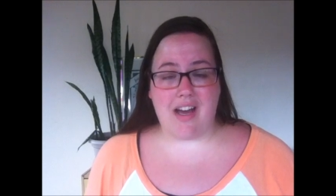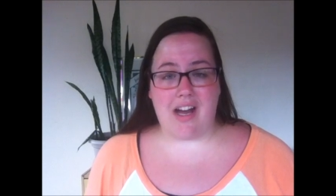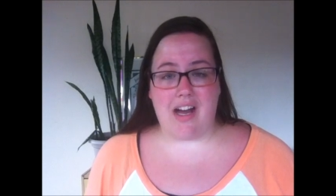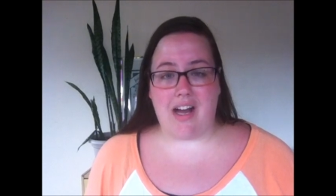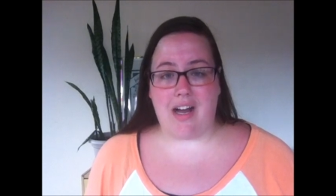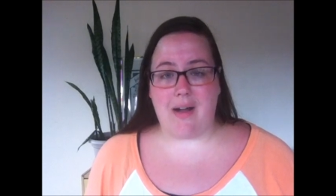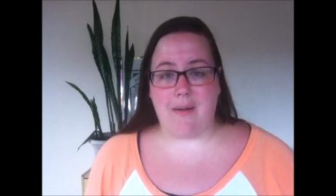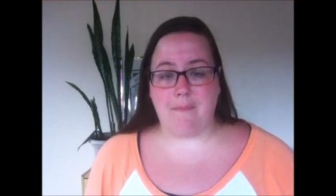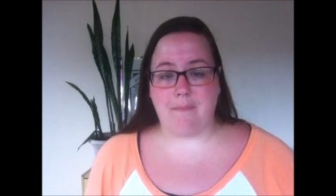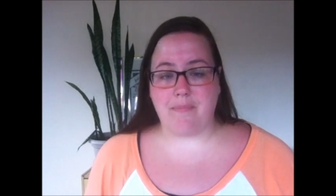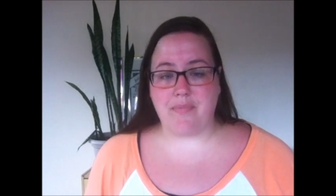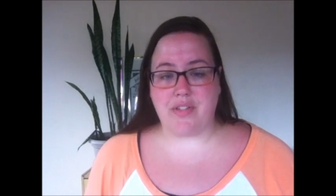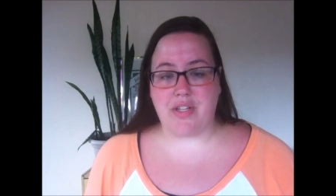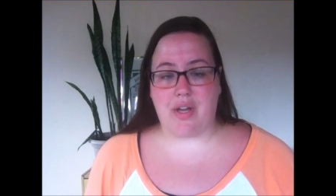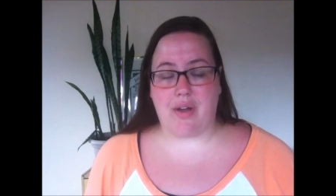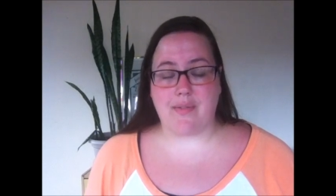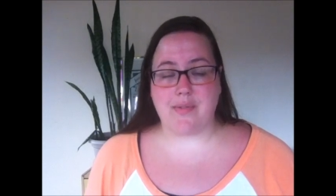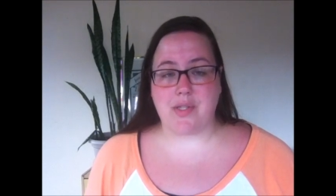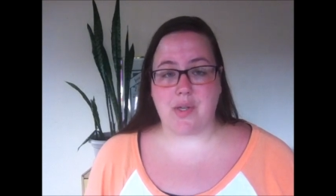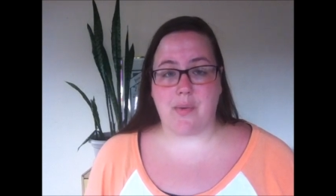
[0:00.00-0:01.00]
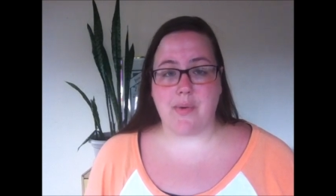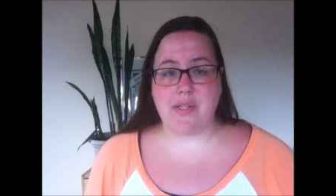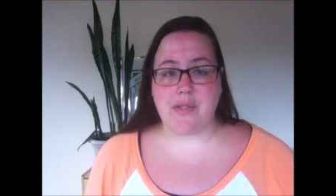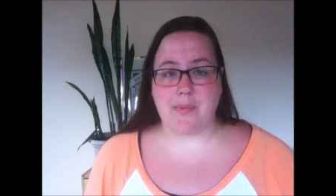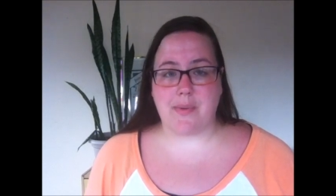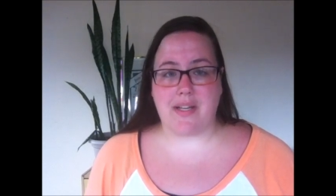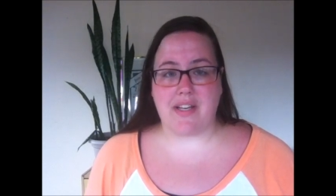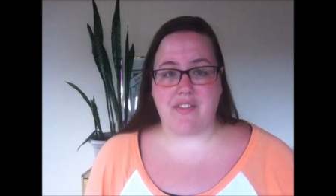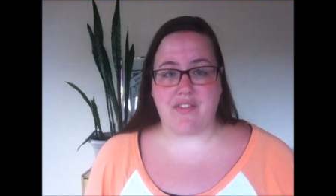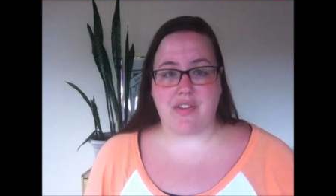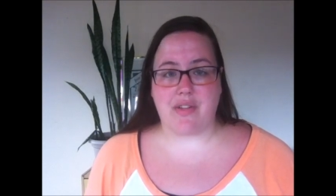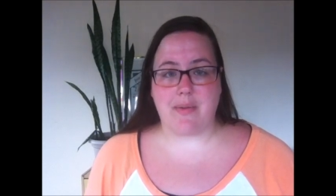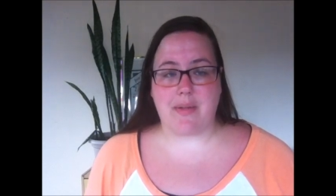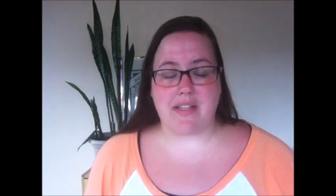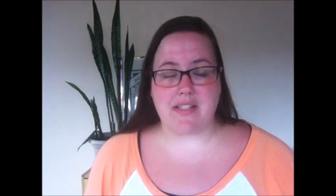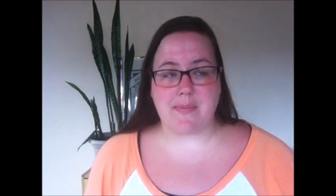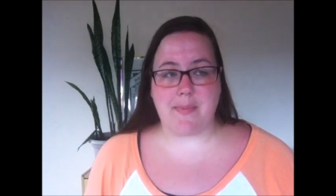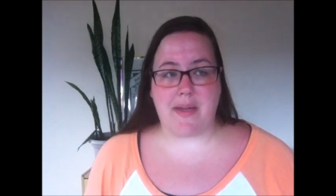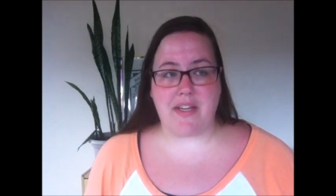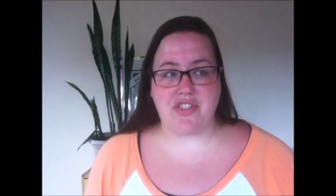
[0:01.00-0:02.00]
Um, you know, I was always waiting for the
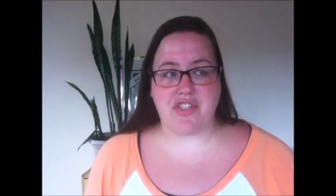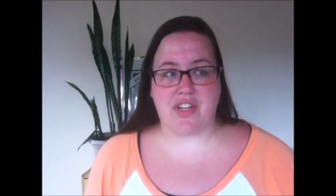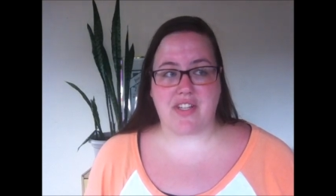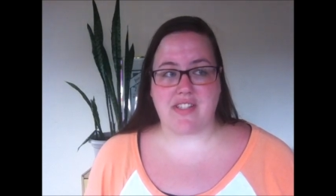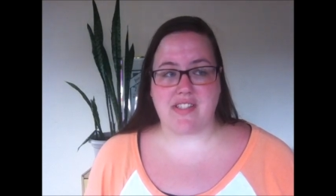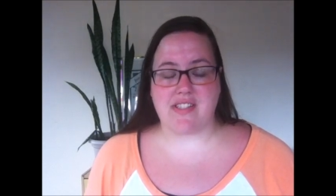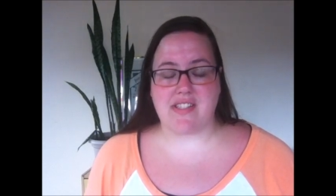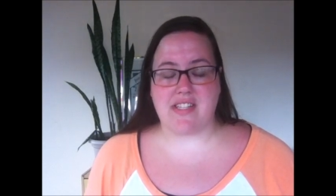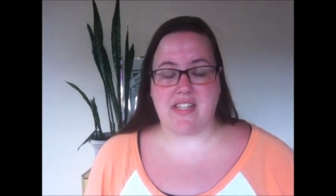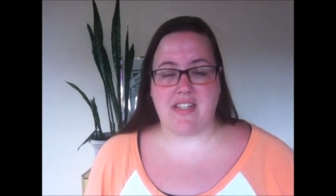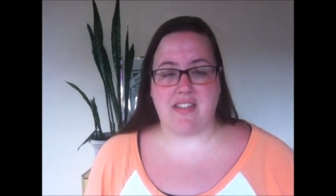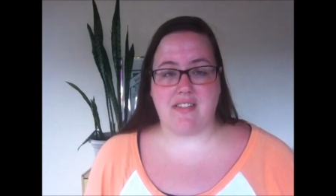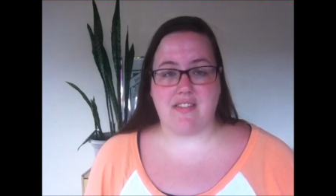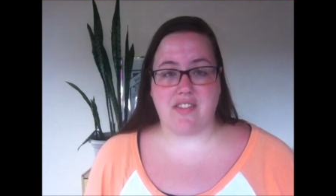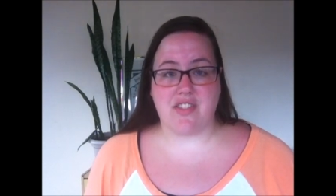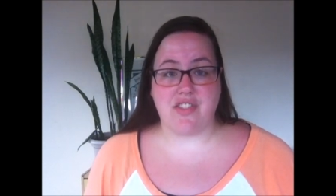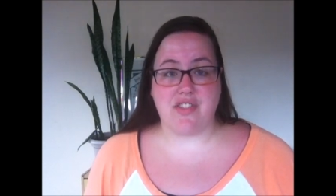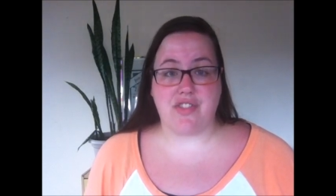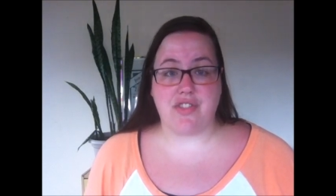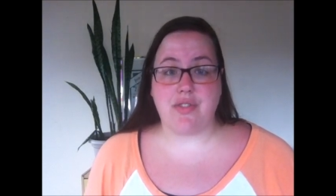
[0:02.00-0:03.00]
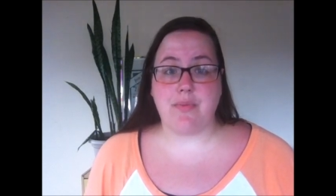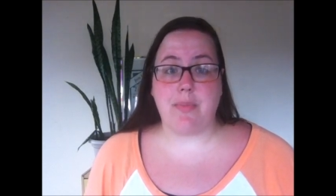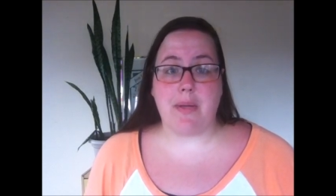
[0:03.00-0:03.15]
next paycheck to see to